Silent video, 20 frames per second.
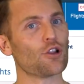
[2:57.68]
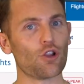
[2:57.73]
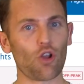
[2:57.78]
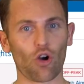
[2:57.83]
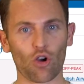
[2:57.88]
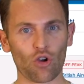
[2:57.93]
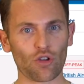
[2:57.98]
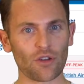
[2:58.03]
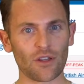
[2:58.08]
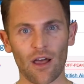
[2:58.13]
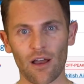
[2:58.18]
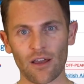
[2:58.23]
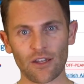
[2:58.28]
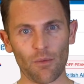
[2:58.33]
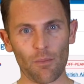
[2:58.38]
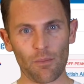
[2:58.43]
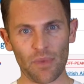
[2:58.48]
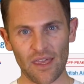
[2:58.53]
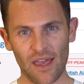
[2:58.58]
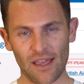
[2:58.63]
log online
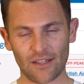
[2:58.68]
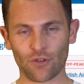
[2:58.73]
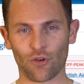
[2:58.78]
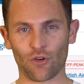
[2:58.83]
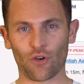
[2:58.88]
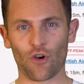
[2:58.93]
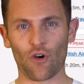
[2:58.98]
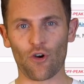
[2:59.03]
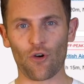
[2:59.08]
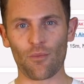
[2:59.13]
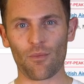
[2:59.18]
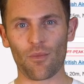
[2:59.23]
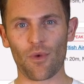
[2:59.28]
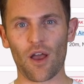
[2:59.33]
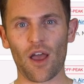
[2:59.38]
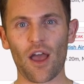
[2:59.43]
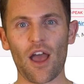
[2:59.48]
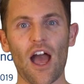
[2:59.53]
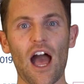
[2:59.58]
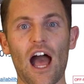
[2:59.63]
on ba.com,
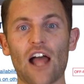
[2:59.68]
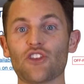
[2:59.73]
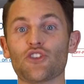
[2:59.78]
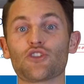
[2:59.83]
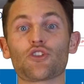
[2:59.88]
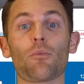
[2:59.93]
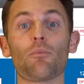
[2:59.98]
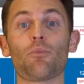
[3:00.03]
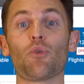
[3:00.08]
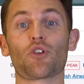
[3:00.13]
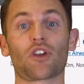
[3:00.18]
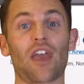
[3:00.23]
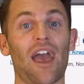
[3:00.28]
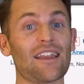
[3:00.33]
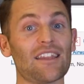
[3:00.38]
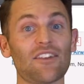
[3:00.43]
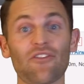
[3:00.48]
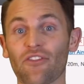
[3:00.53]
and you can book any